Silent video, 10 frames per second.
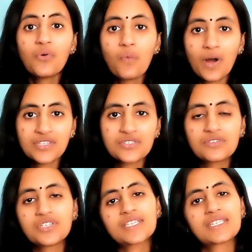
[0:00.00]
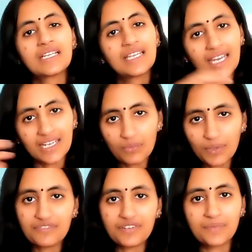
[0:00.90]
wants to just get
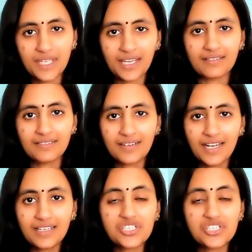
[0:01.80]
away from there, right?